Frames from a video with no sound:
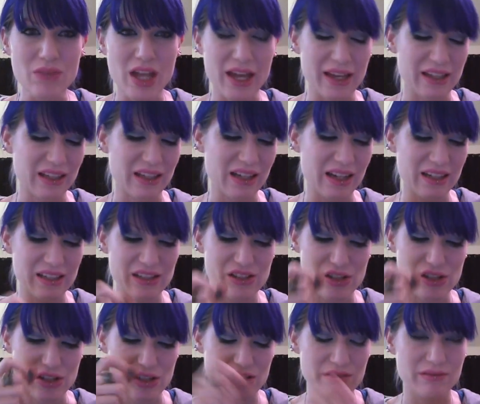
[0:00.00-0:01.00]
It kind of
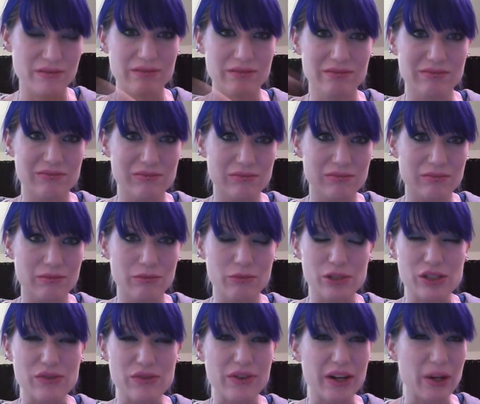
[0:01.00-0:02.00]
just
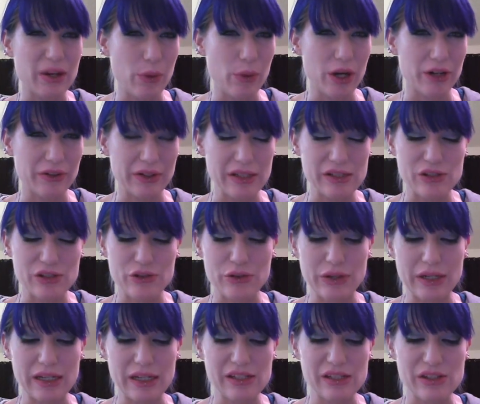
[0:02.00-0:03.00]
was very watery and
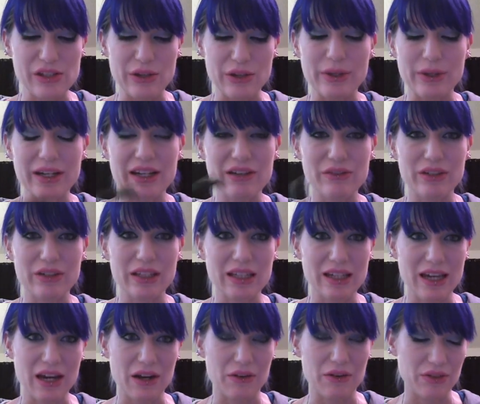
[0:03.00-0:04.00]
streaky, so I didn't really
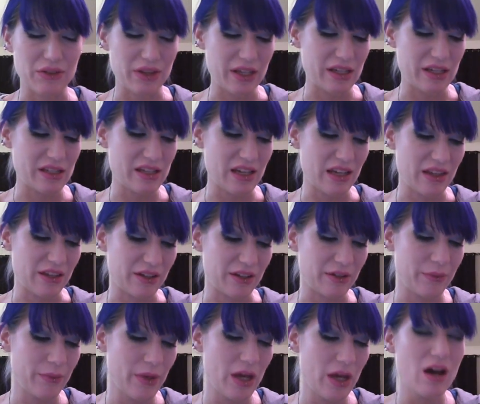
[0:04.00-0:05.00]
care for this either.
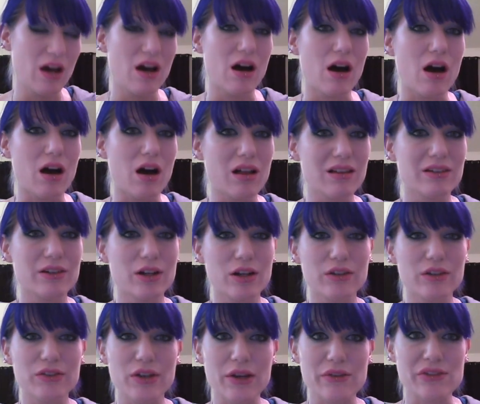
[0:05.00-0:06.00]
All in all,
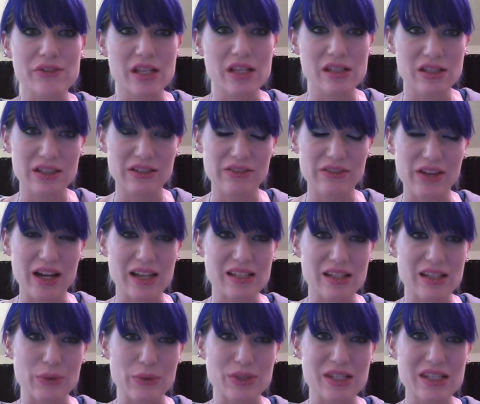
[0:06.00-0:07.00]
if you have sensitive eyes,
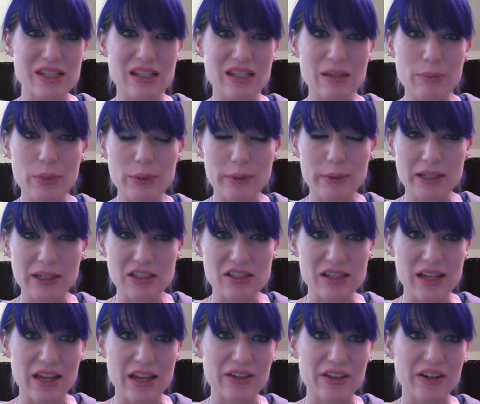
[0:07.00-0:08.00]
I would skip them all
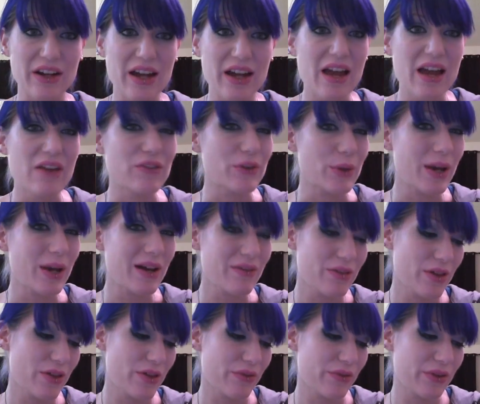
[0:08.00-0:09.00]
together. If you have
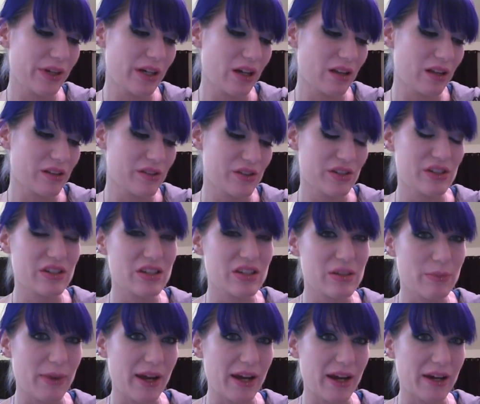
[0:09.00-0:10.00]
the $3 to
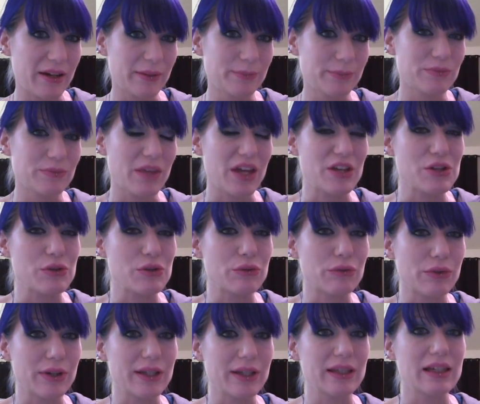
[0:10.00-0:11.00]
spare and you
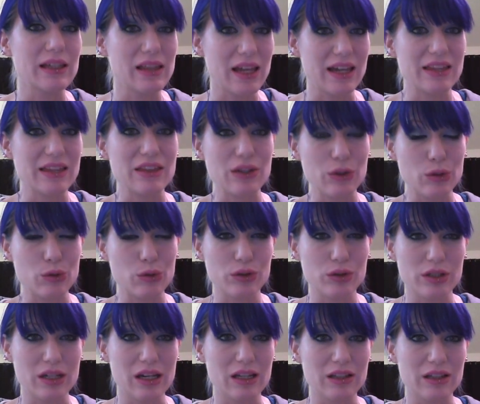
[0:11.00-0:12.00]
really like the
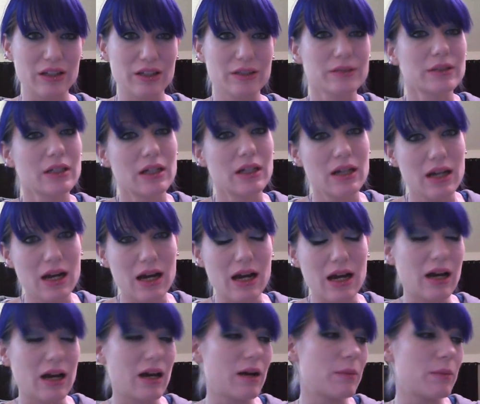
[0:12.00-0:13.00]
gold color,
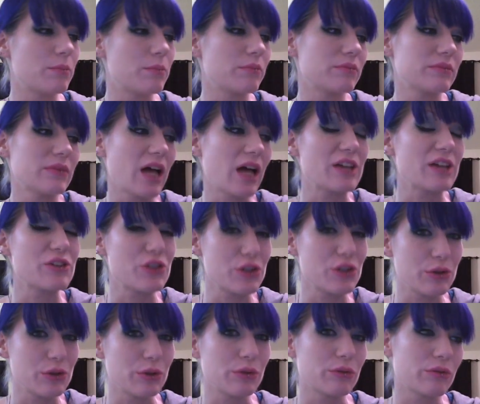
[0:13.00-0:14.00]
I
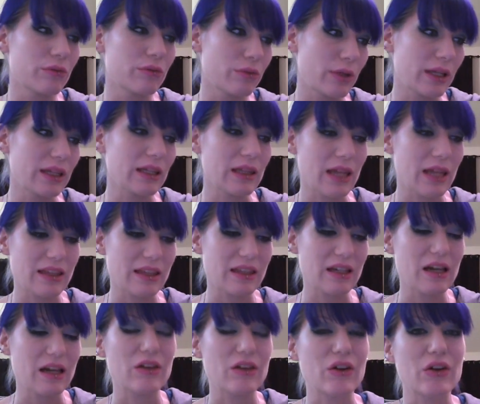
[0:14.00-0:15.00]
do really like the
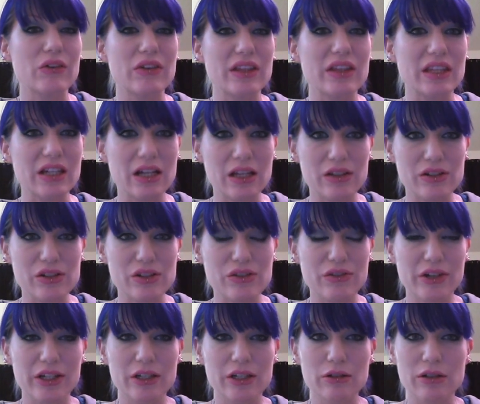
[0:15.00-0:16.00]
color of it. The color is
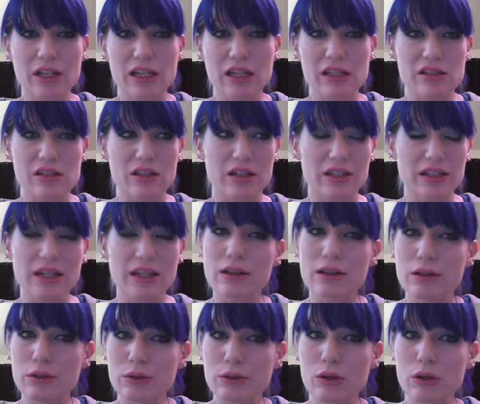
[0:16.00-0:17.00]
very unique. It's not a
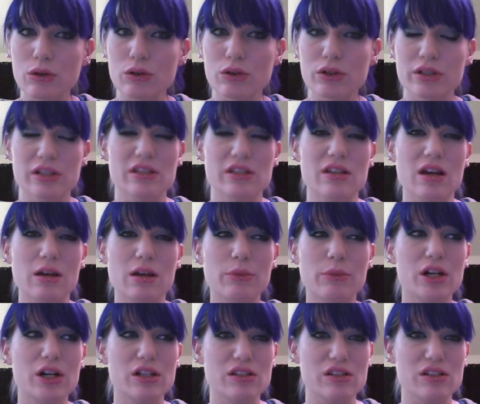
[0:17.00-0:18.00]
yellow gold, it's not a
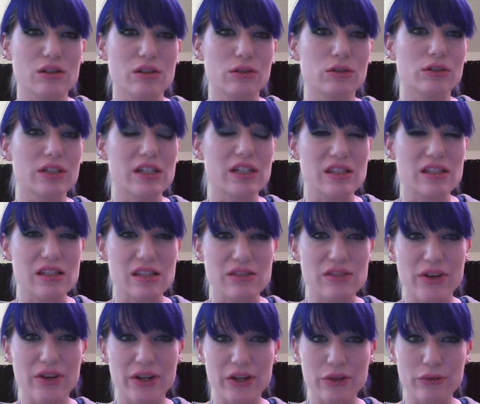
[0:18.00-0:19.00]
bronze gold, it's this
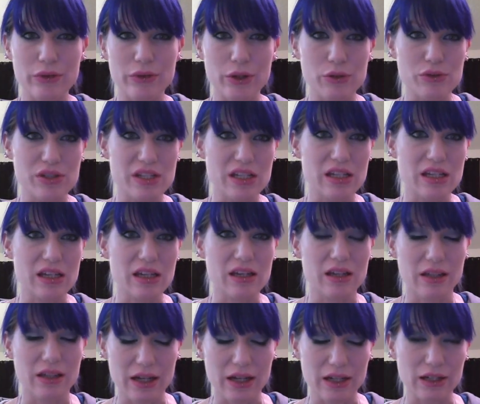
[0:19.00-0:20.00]
very rosy
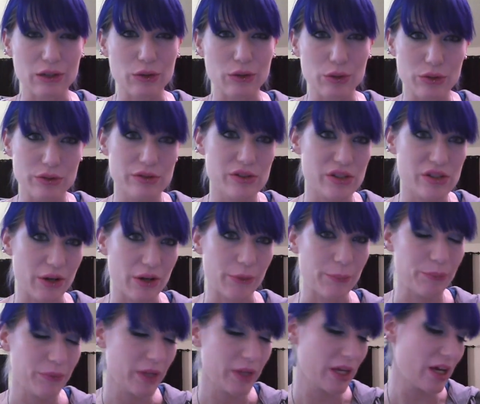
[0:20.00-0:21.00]
kind of gold, so
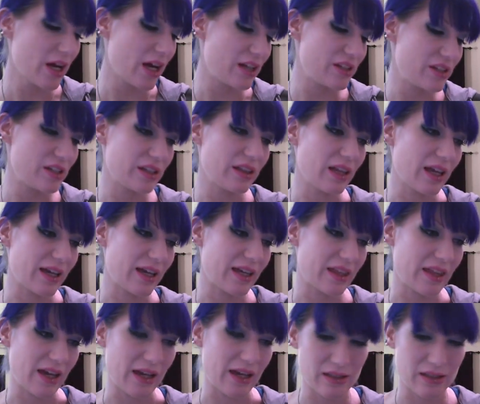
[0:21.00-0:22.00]
I did like
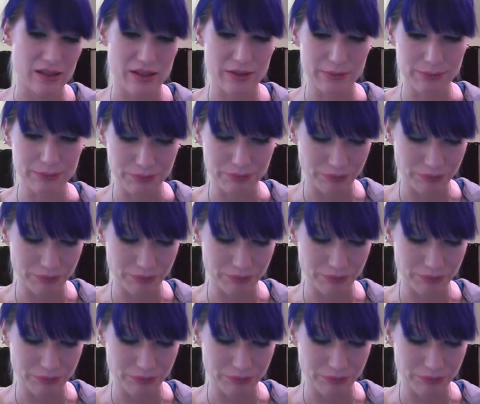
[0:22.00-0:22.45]
that.